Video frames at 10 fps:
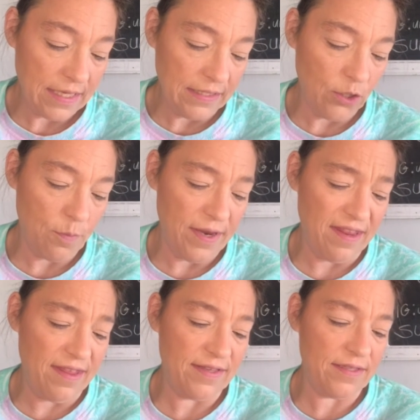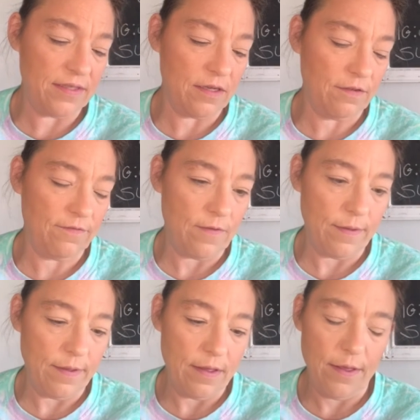a little bit of this stuff.
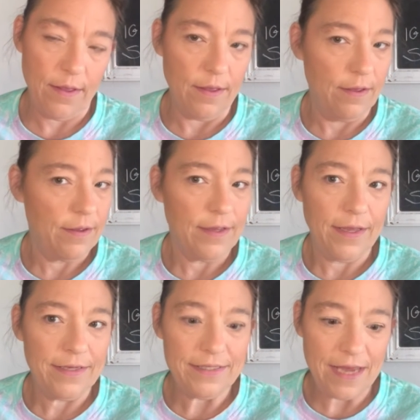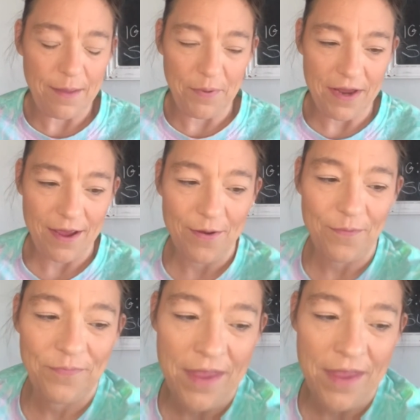Tap it out.